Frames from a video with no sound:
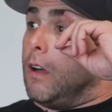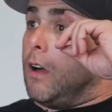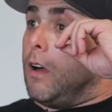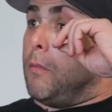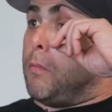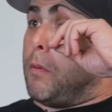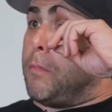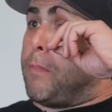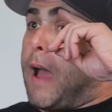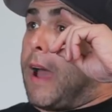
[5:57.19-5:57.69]

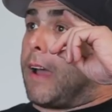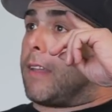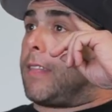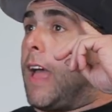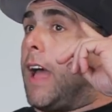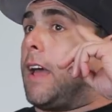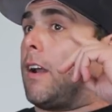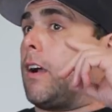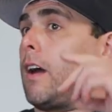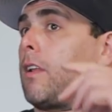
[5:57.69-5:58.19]
But back
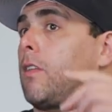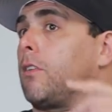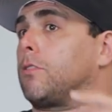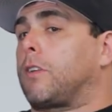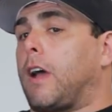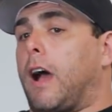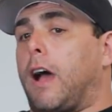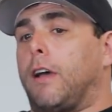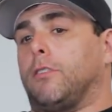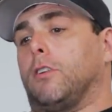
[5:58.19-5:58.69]
then, a lot of those
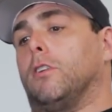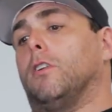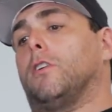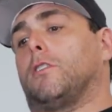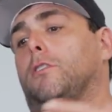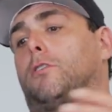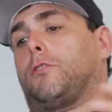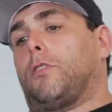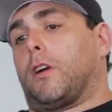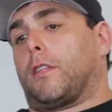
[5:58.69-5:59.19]
guys, they looked
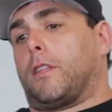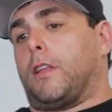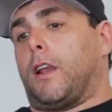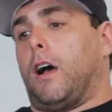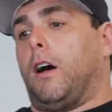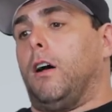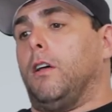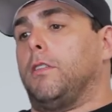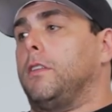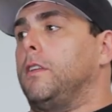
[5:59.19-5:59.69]
at strength and
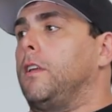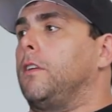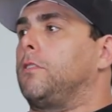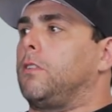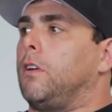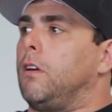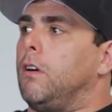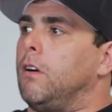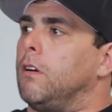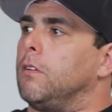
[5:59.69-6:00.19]
health, and they
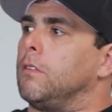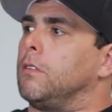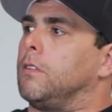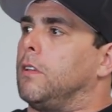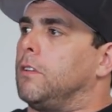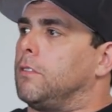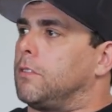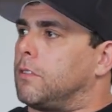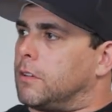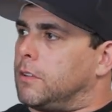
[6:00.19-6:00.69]
said, "Oh,
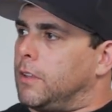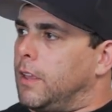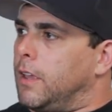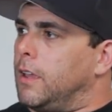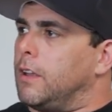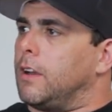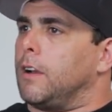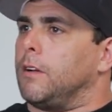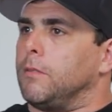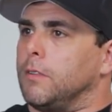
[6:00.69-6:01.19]
there's the
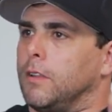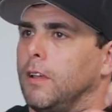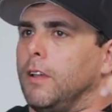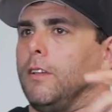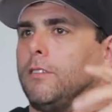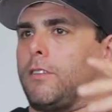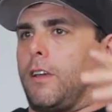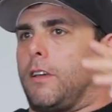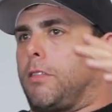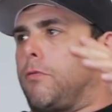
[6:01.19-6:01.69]
clean.
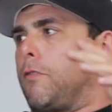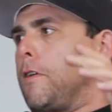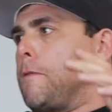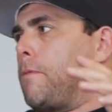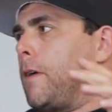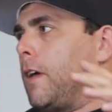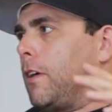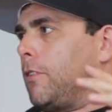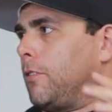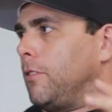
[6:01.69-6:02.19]
It's like three
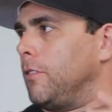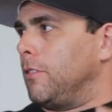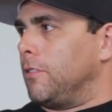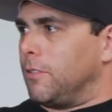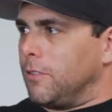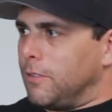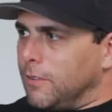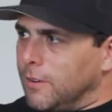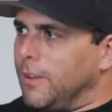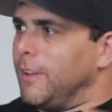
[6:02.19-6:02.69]
pictures,
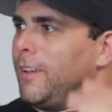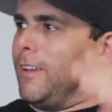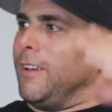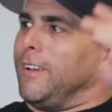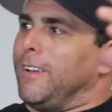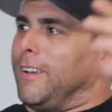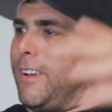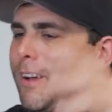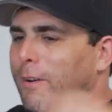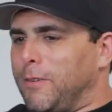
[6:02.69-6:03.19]
and
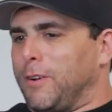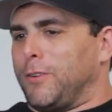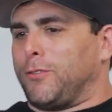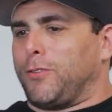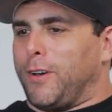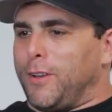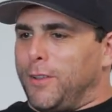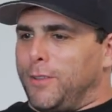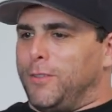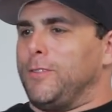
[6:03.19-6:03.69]
I'm gonna
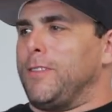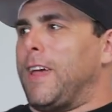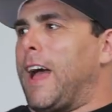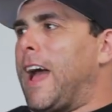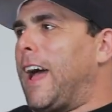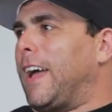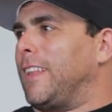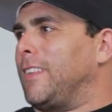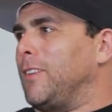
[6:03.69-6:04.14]
try to do that."